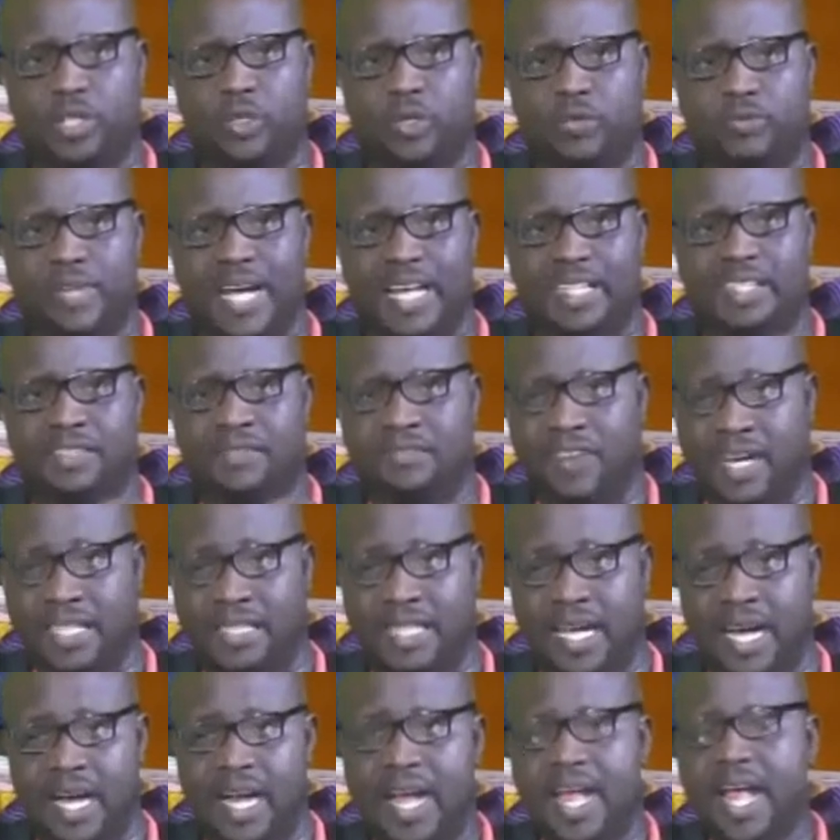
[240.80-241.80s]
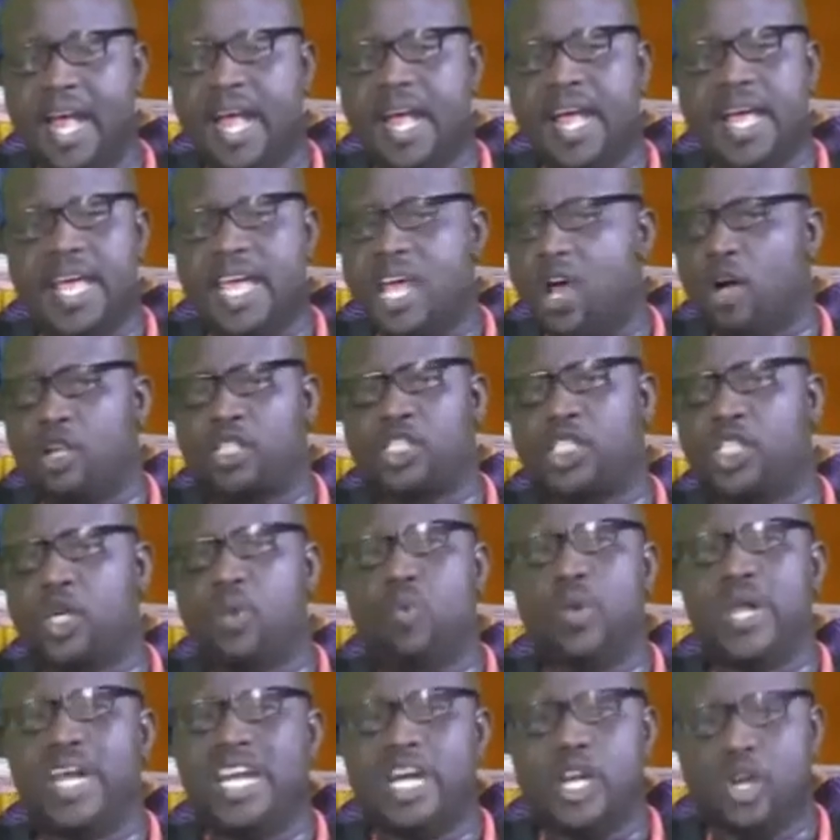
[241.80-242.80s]
of that inverter, he or she
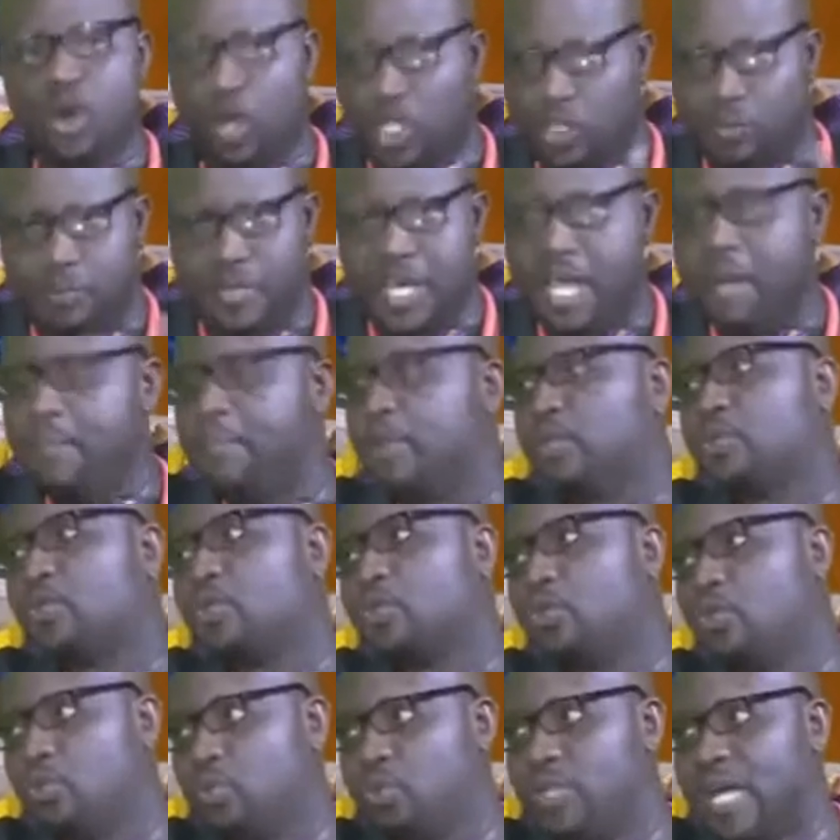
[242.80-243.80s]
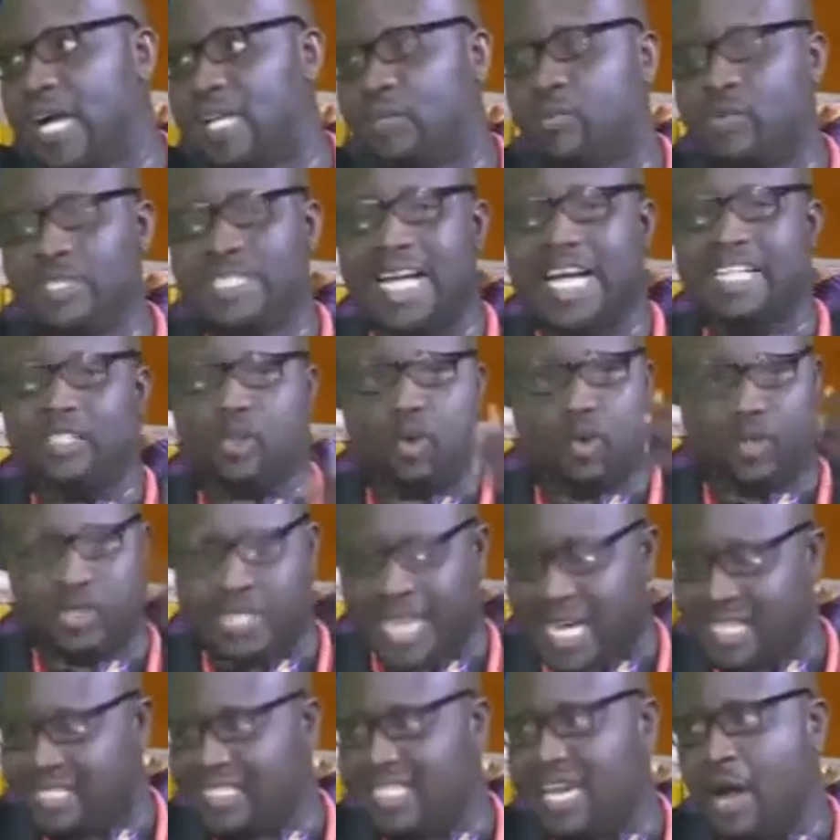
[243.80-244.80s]
will not be able to do that without
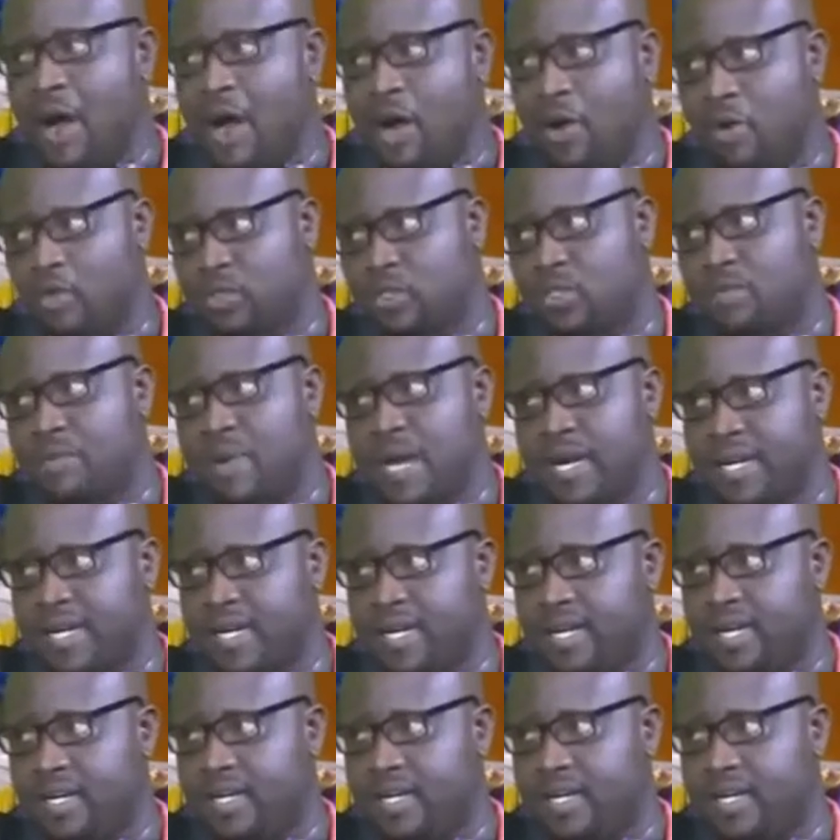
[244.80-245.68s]
contacting our customer care.